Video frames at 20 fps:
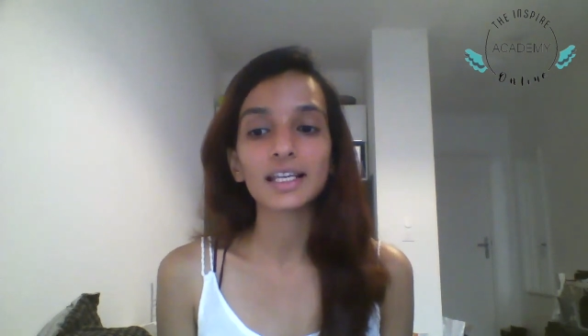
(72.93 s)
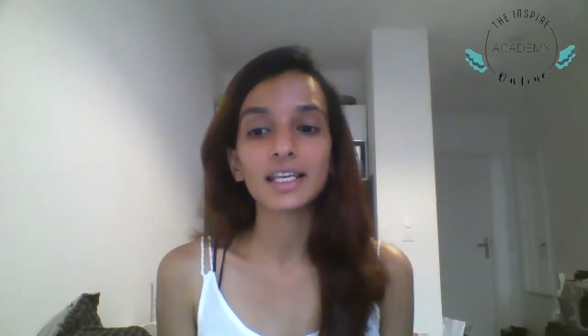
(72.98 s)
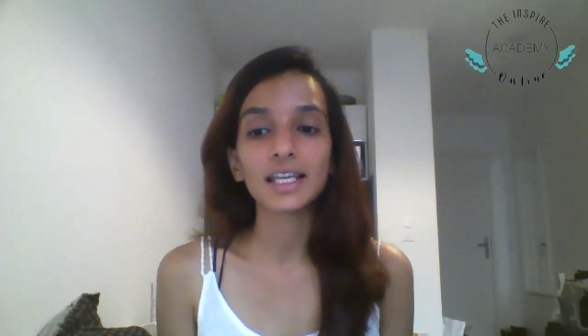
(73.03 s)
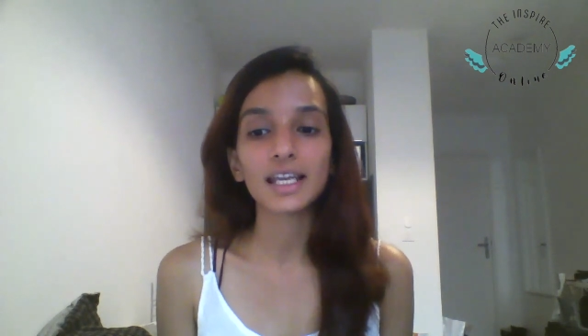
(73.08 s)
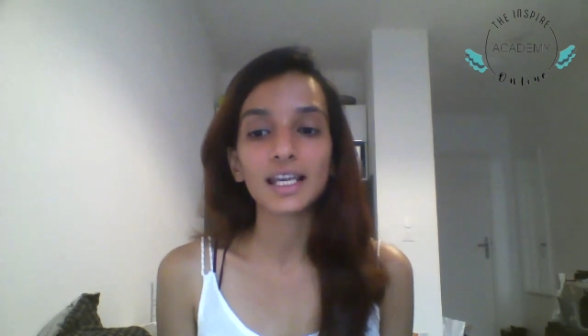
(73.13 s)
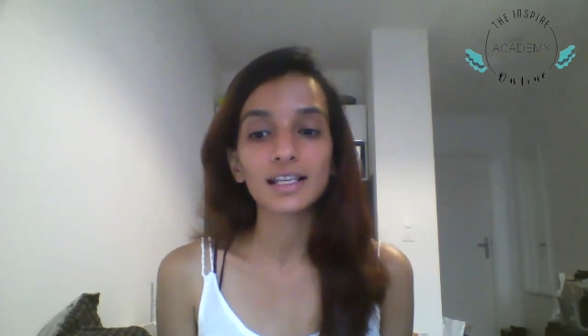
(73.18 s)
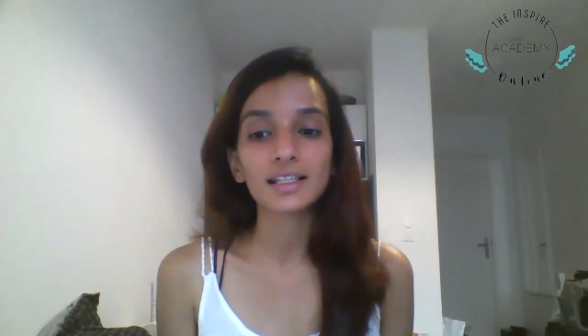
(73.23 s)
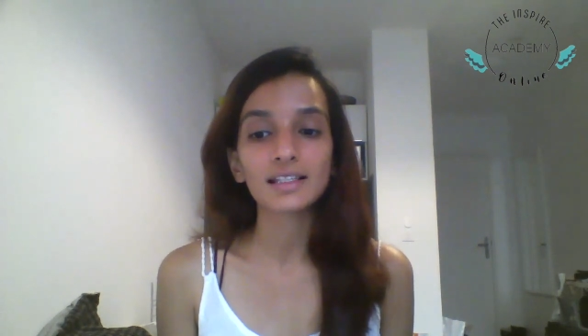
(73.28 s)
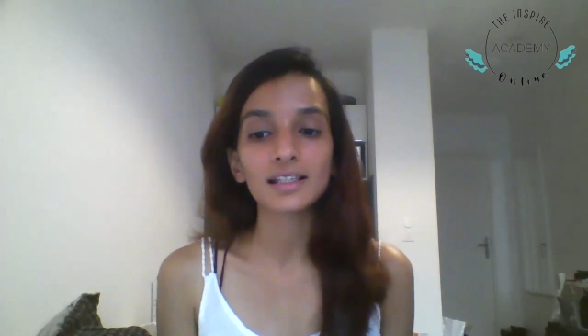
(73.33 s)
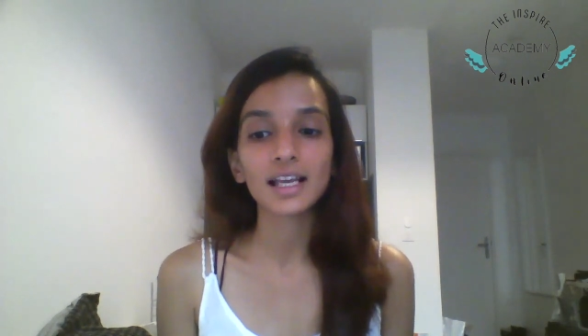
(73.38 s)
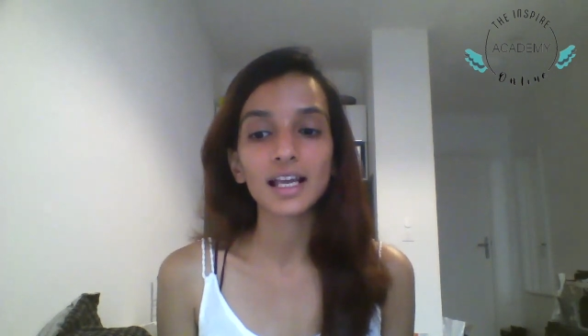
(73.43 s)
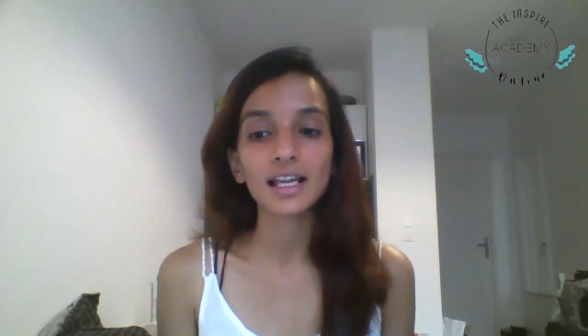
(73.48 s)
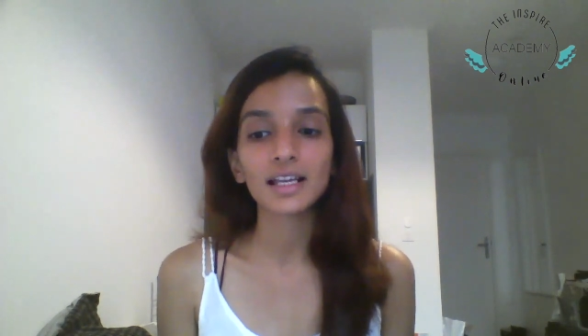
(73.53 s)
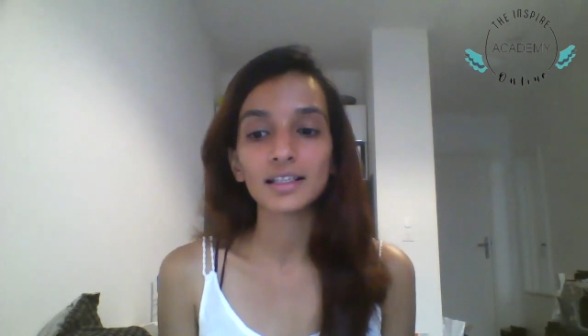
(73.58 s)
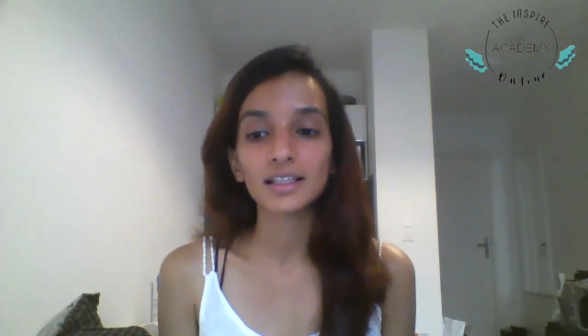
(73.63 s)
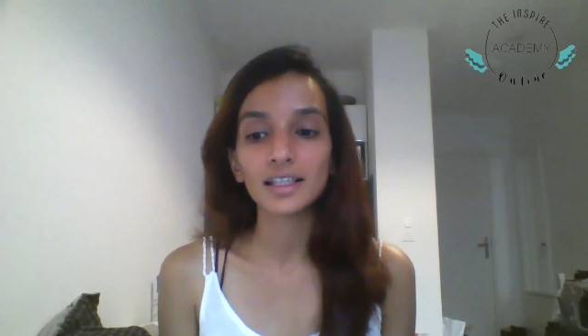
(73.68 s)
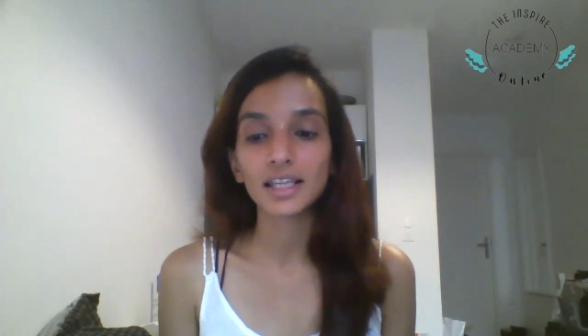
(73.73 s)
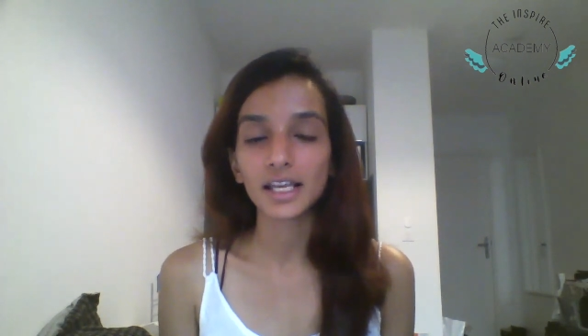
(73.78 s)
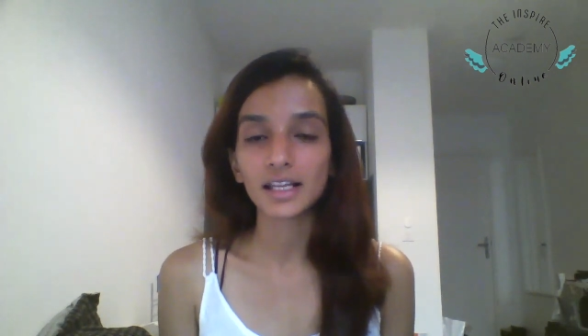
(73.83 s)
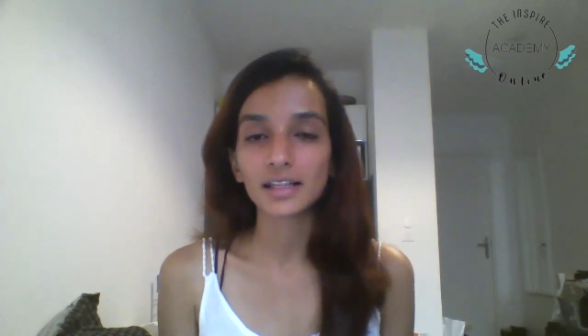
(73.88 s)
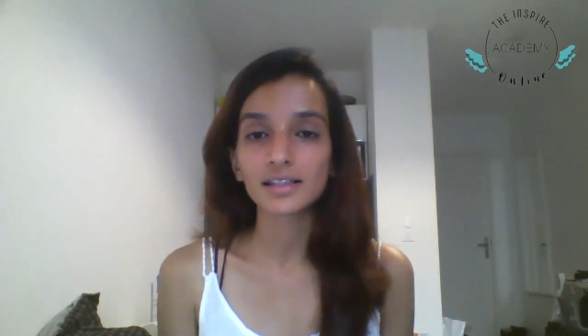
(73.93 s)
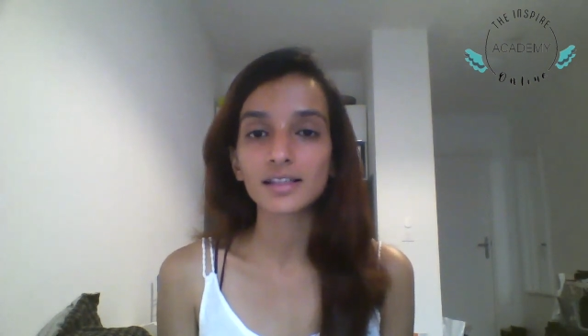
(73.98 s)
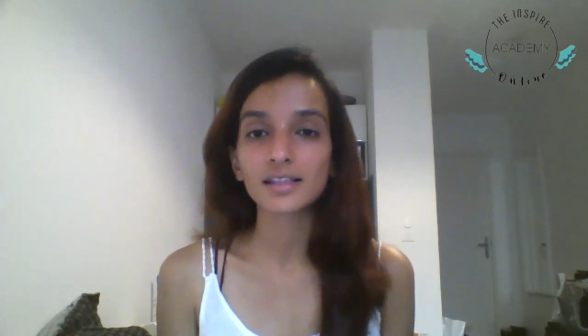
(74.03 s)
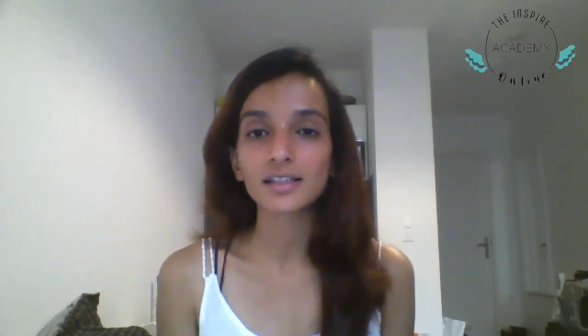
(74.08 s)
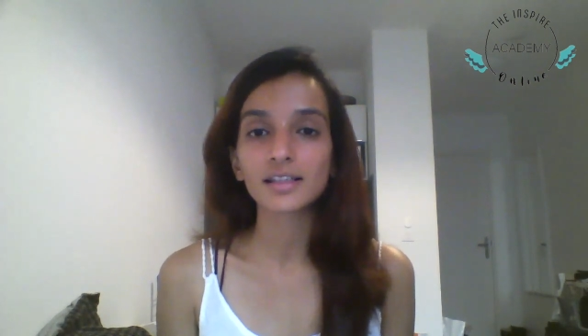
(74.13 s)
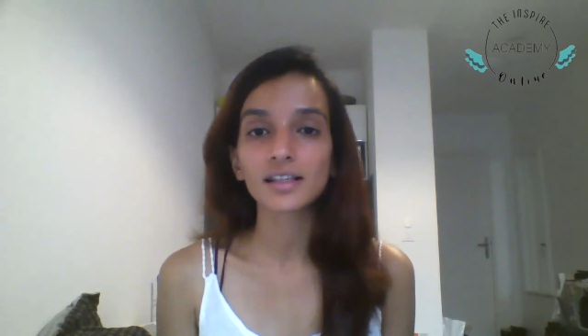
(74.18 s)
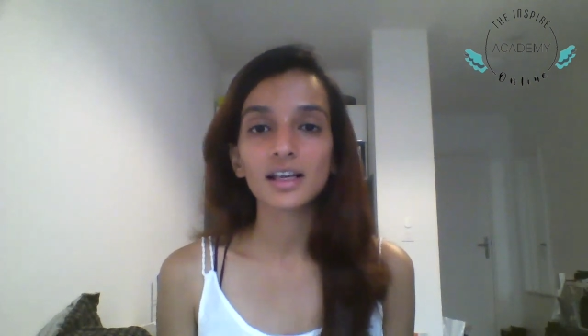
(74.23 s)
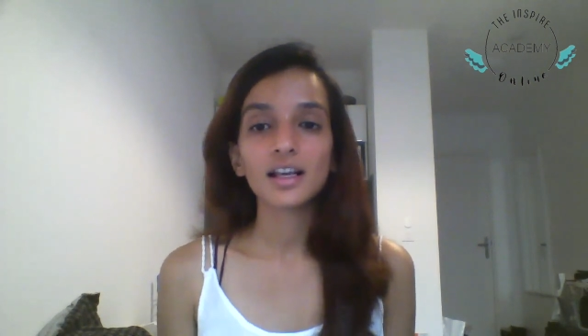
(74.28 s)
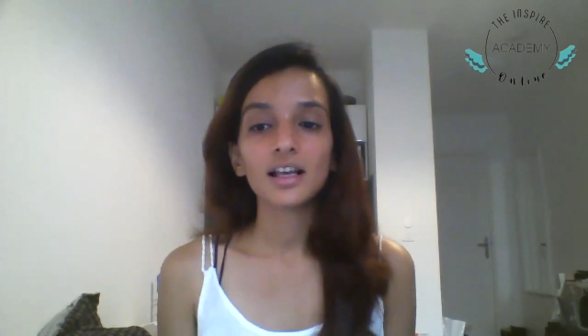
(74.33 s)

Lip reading: days and dates.